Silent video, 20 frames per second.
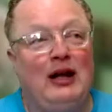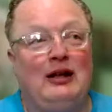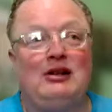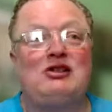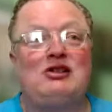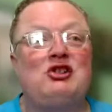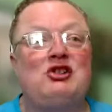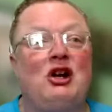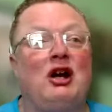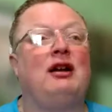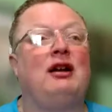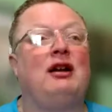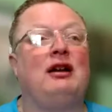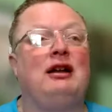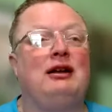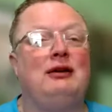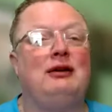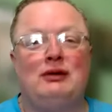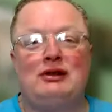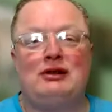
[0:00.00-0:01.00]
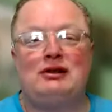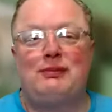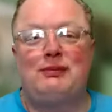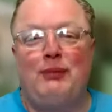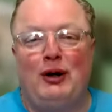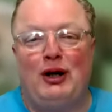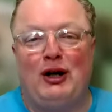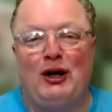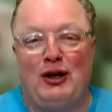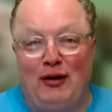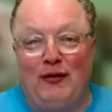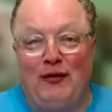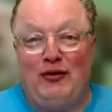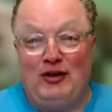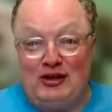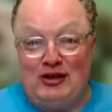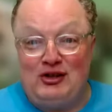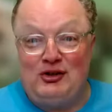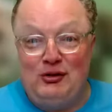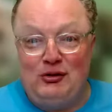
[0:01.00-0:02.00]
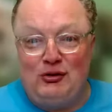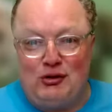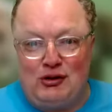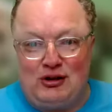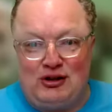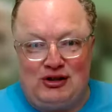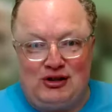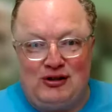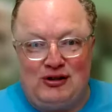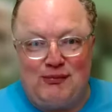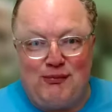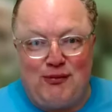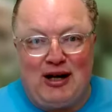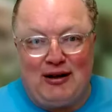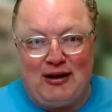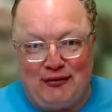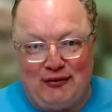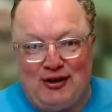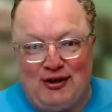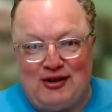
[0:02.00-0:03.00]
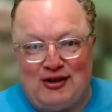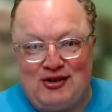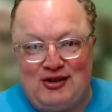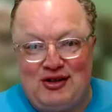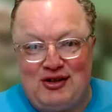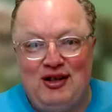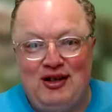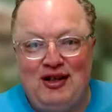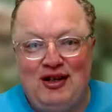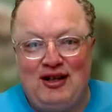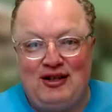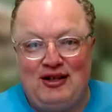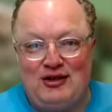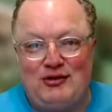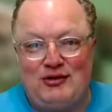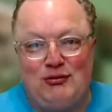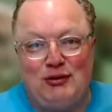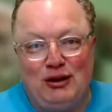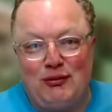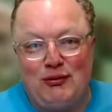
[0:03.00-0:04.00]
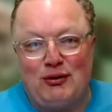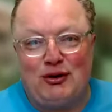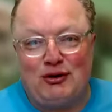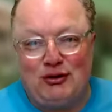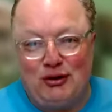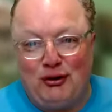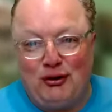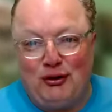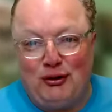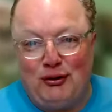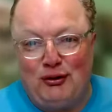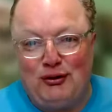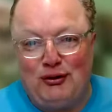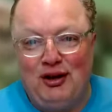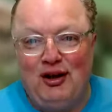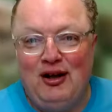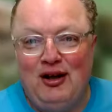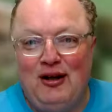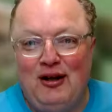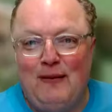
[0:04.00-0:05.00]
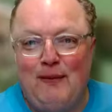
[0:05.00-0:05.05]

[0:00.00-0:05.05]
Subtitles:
and it certainly was part of this nutritious breakfast, as we were told.